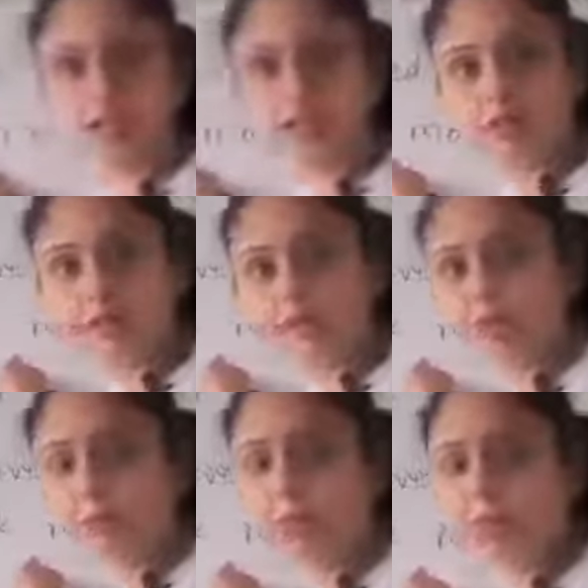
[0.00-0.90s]
in the
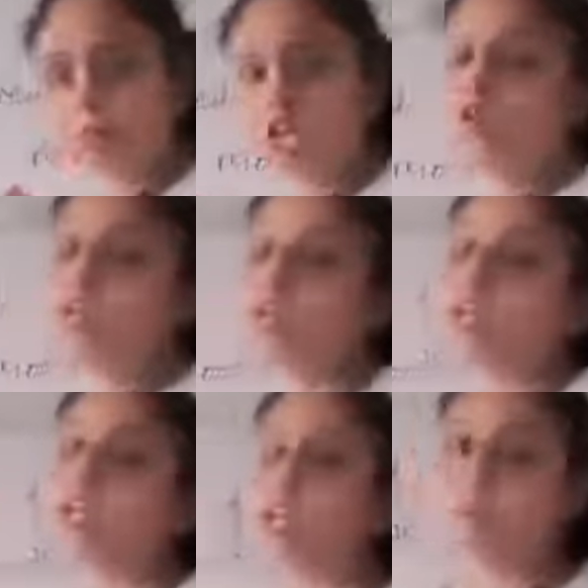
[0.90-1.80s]
weather, which
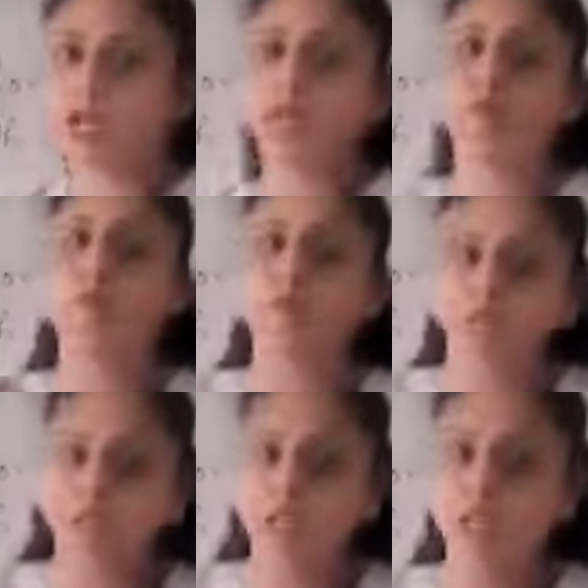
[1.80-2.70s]
can remain for a
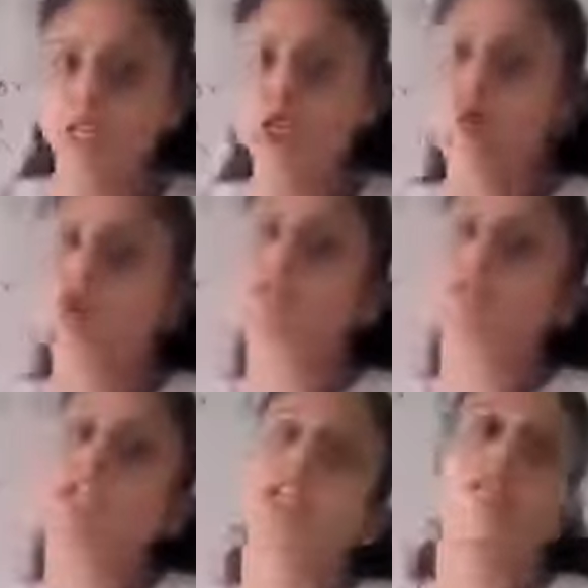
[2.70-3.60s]
week or
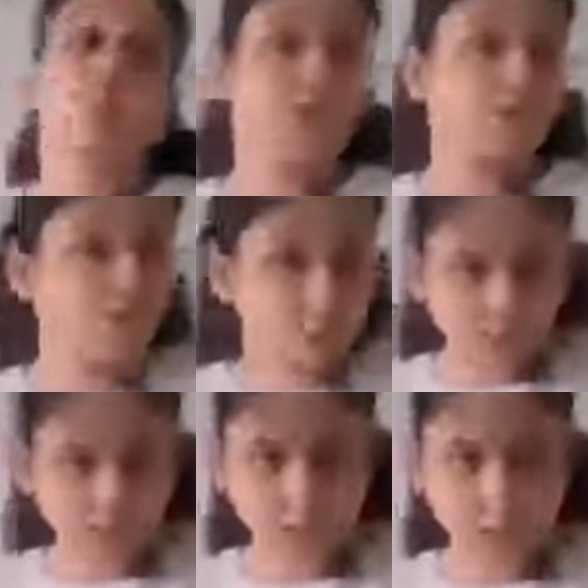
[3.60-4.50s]
which can remain for
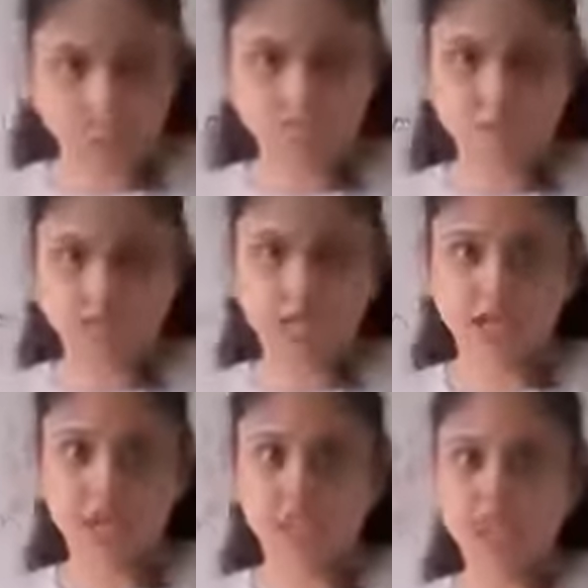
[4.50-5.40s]
months.
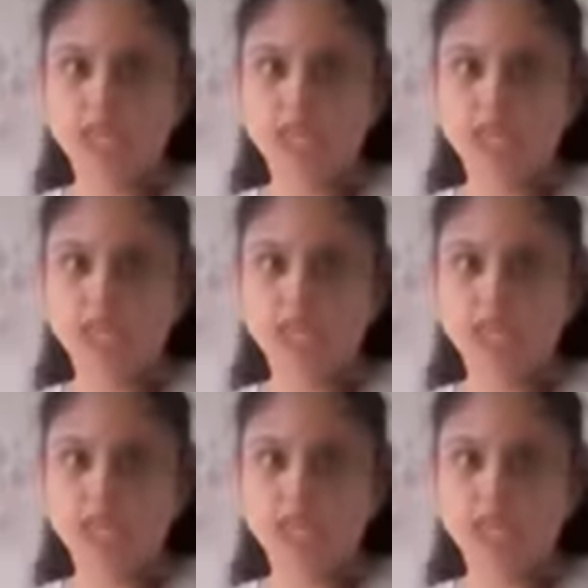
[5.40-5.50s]
Okay.